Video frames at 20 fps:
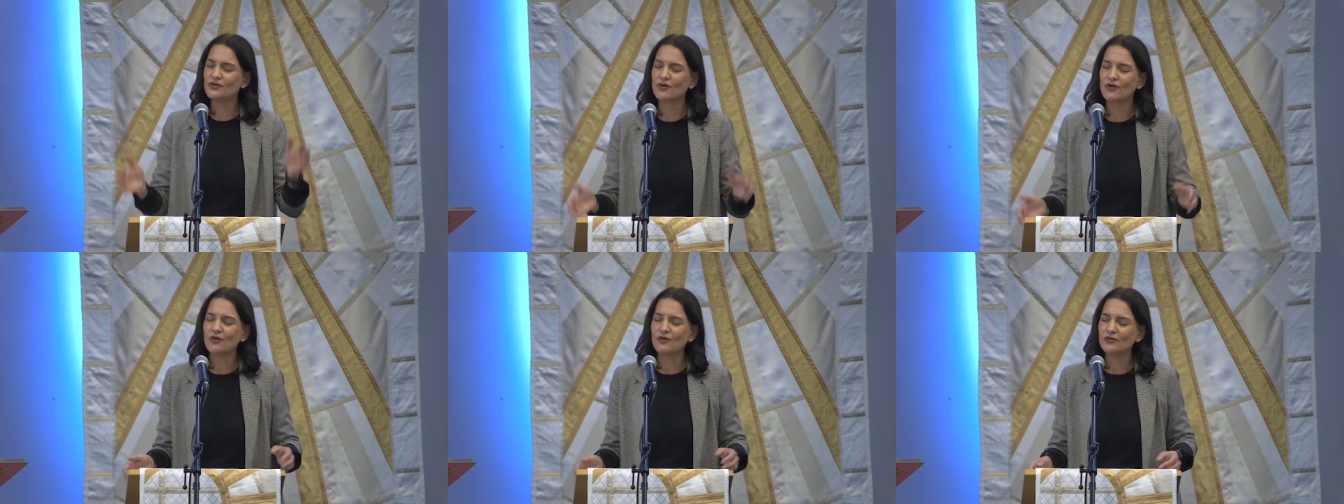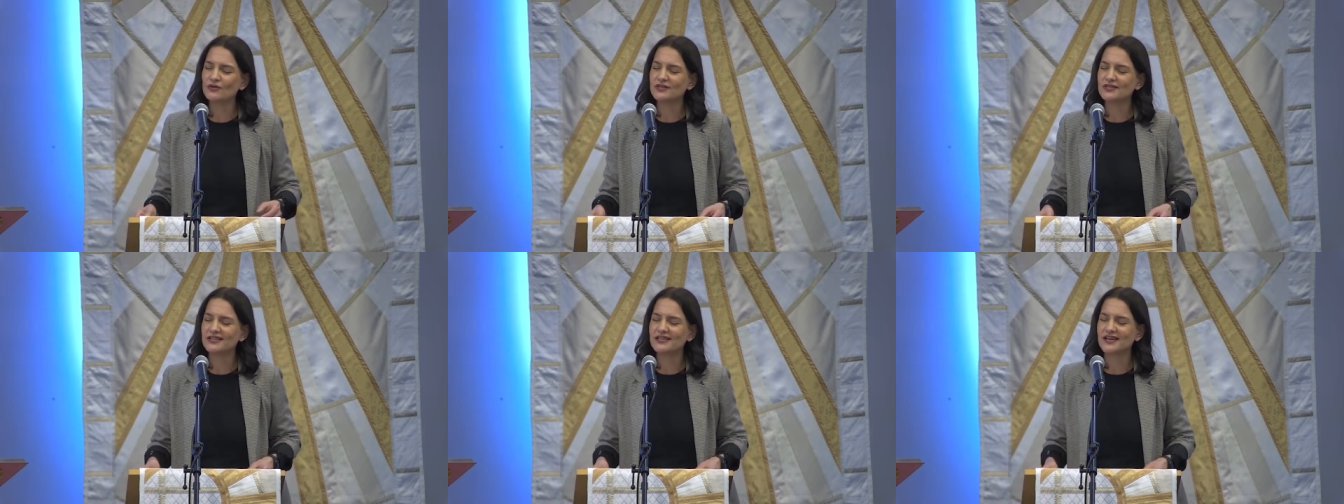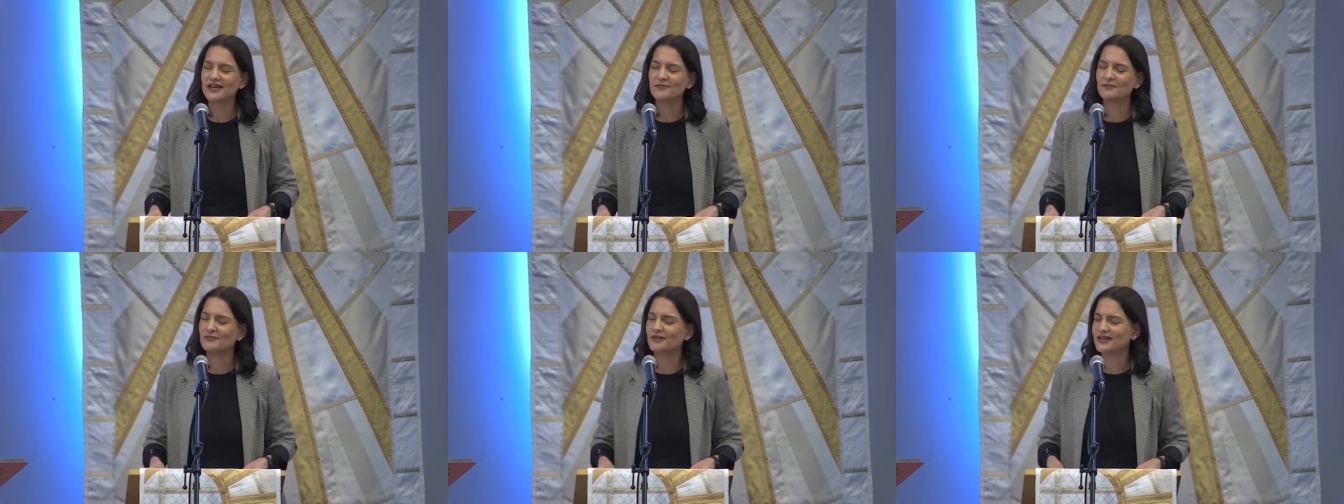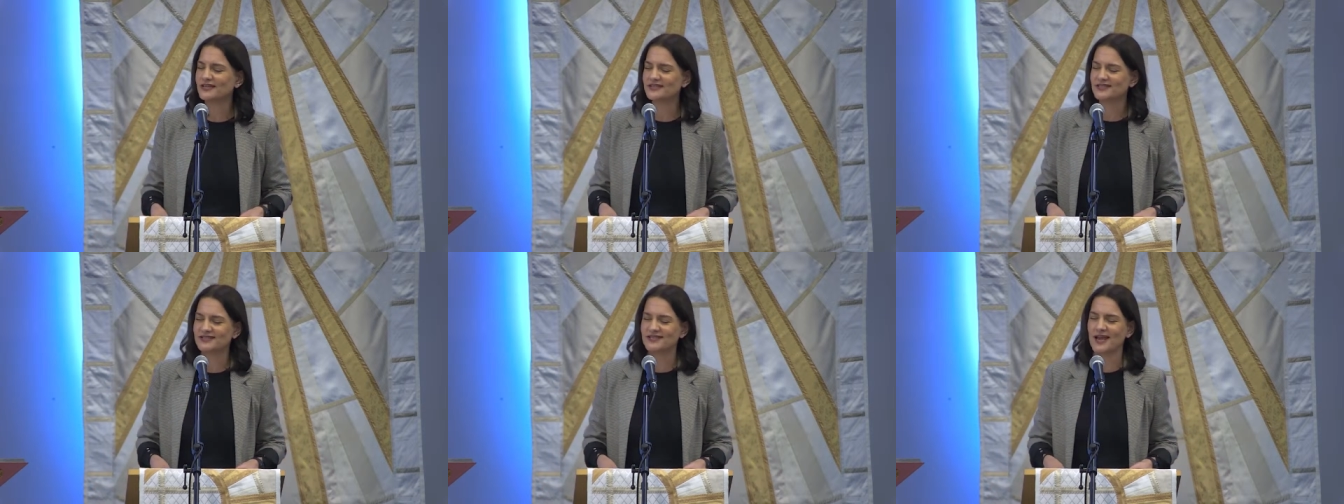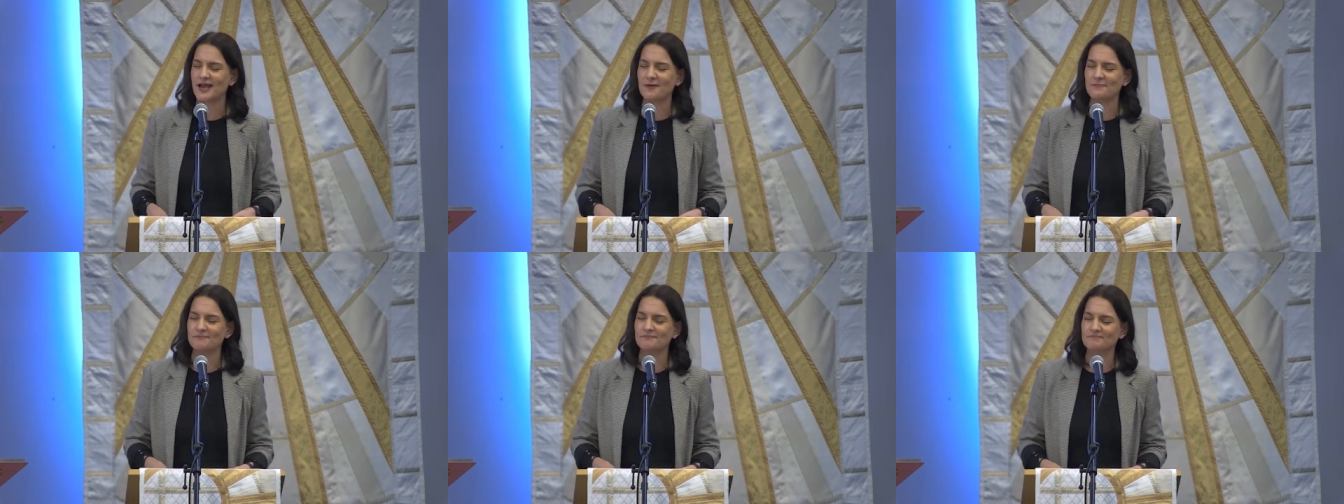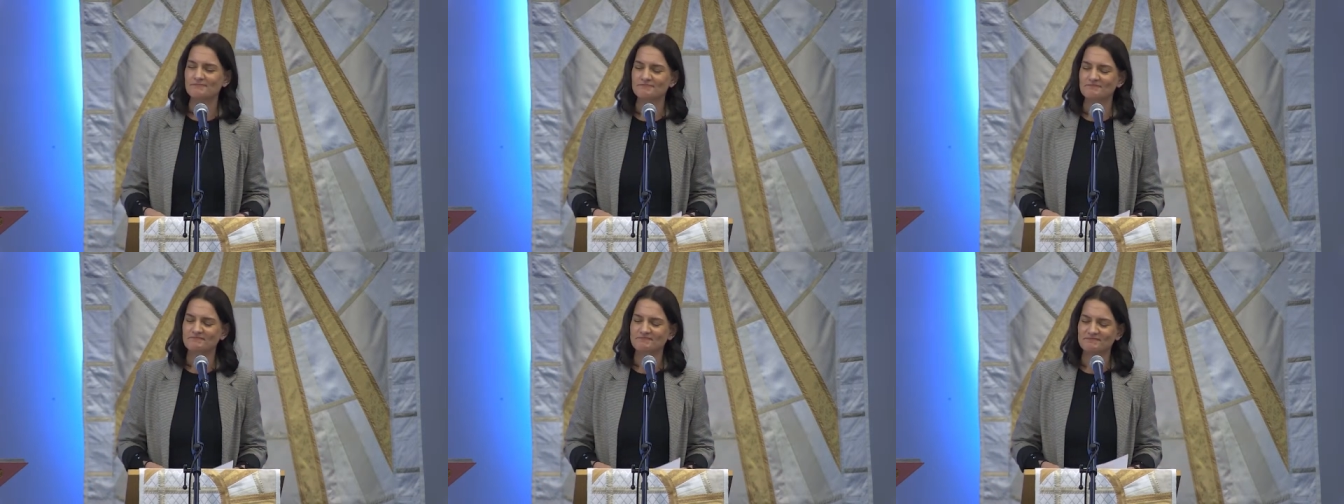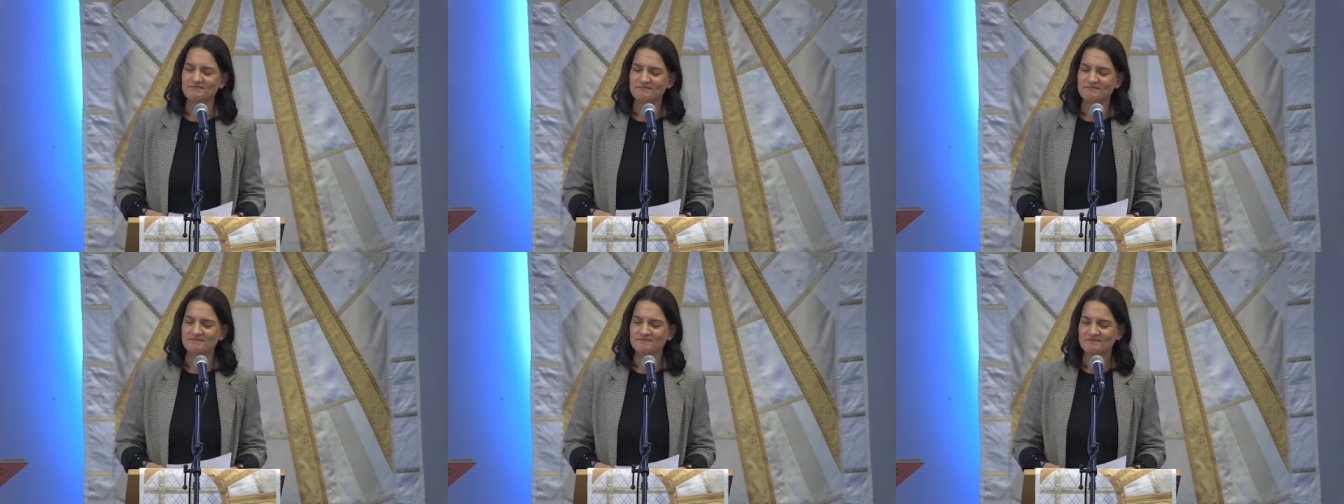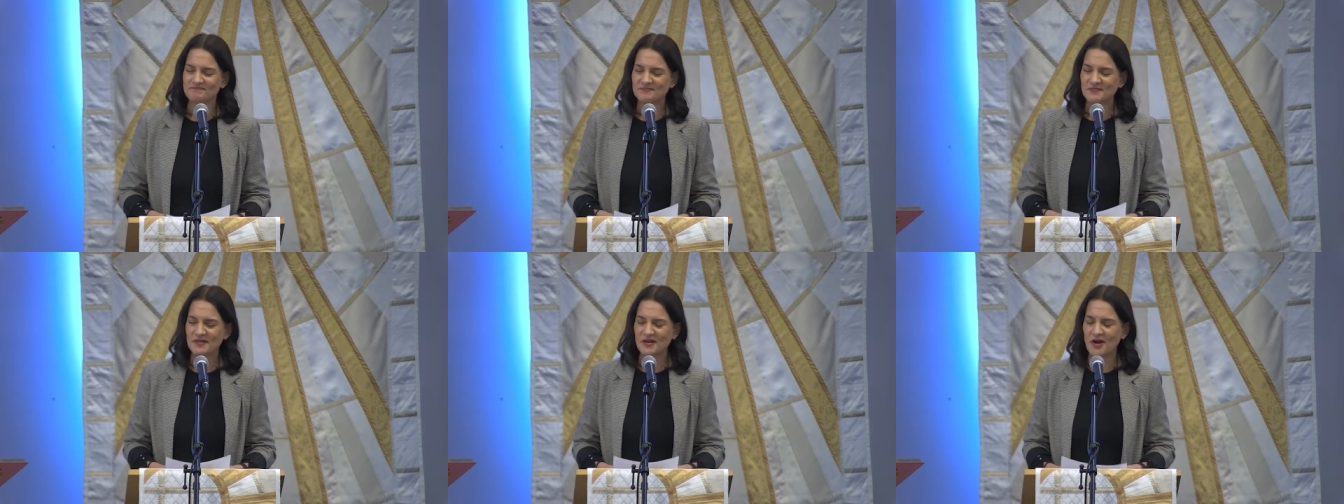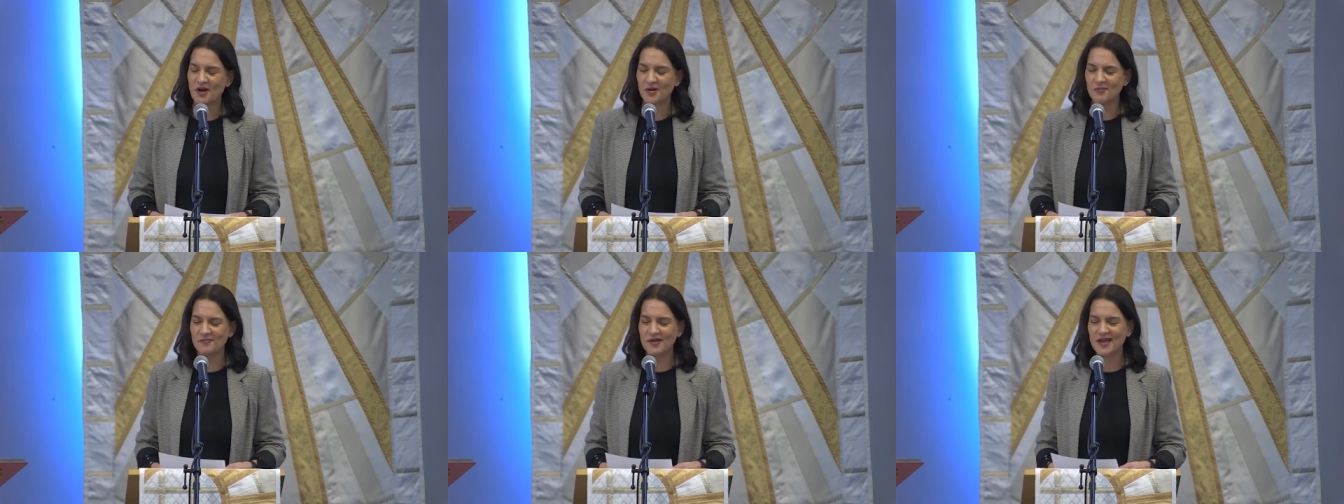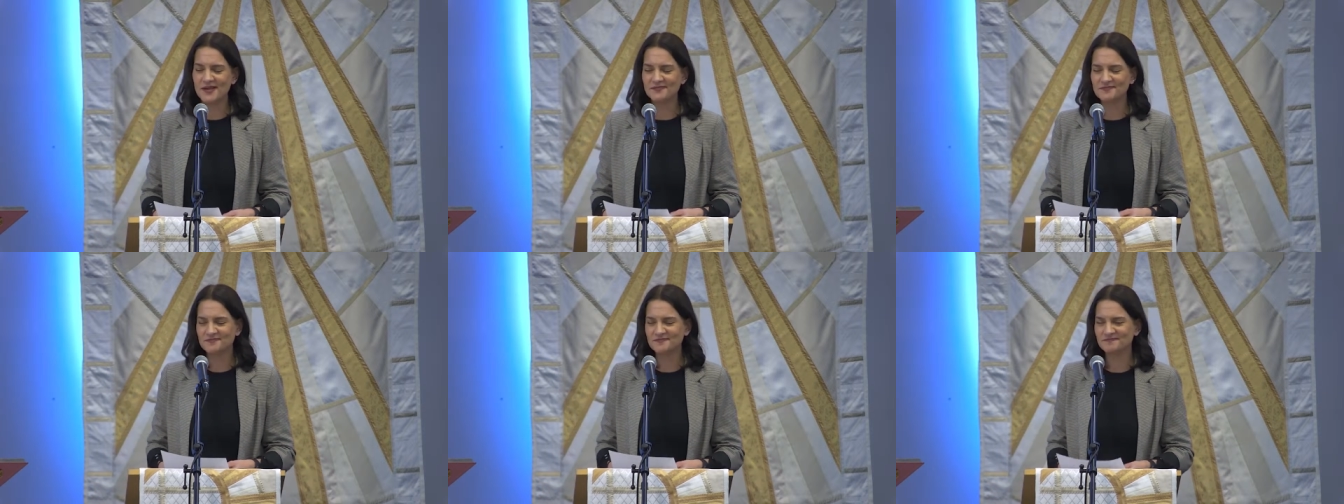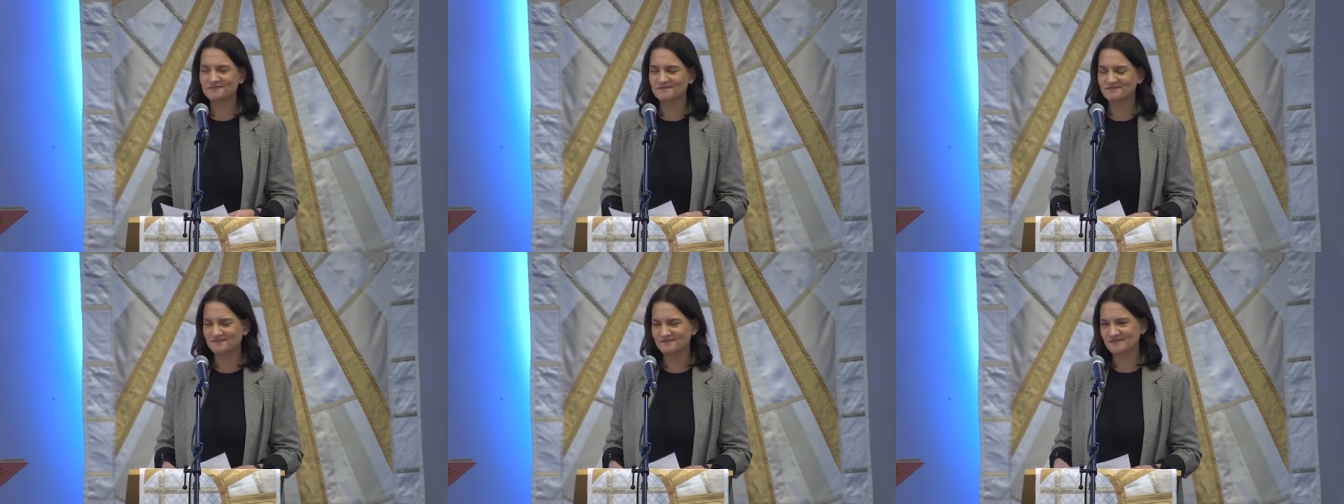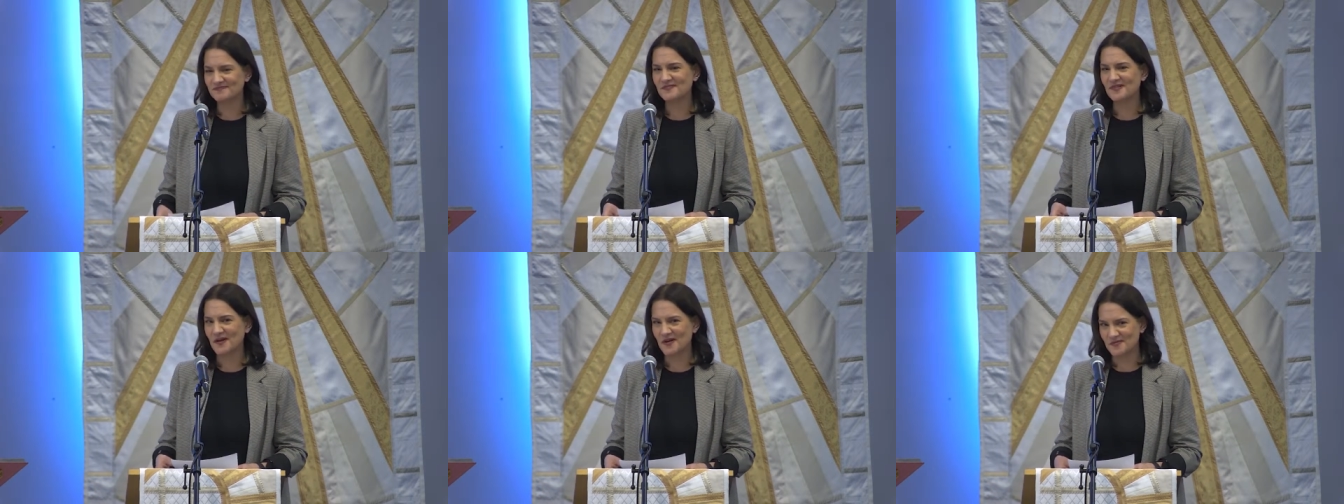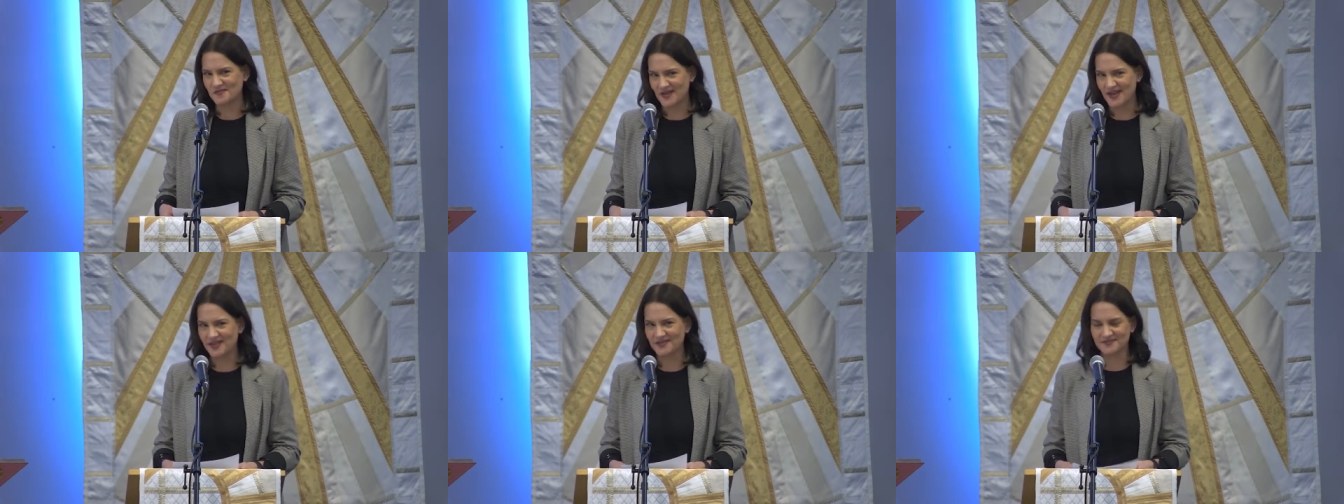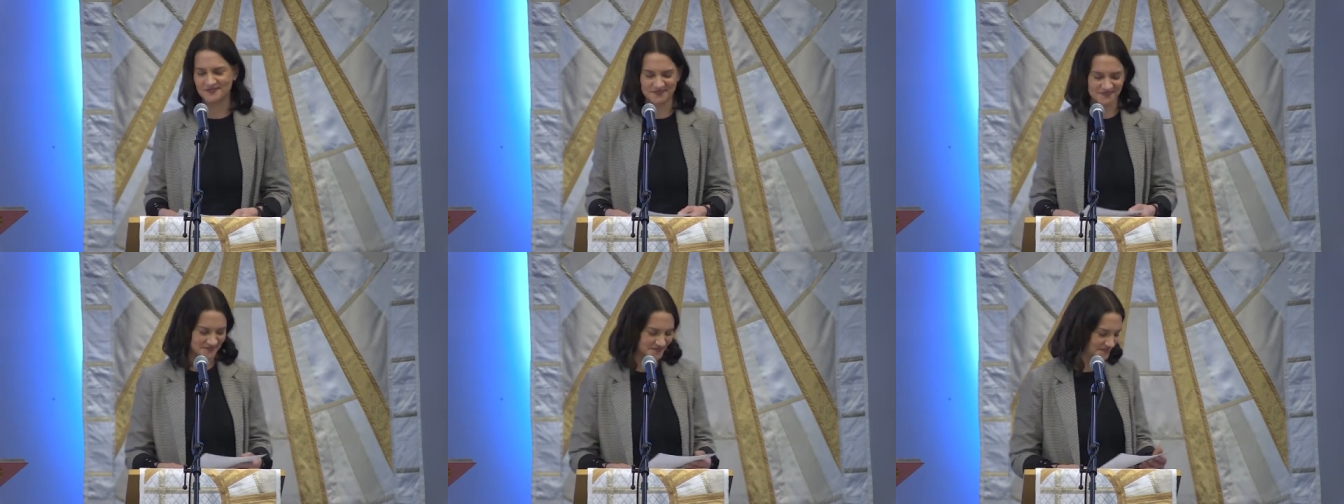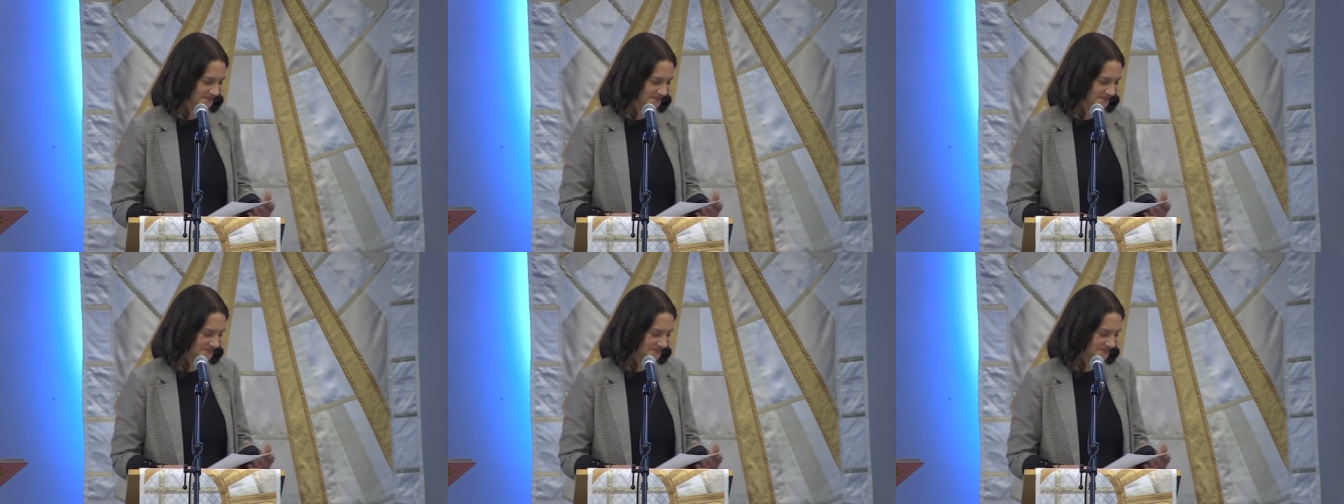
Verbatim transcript: holy and blessed name. Amen. Amen. Amen.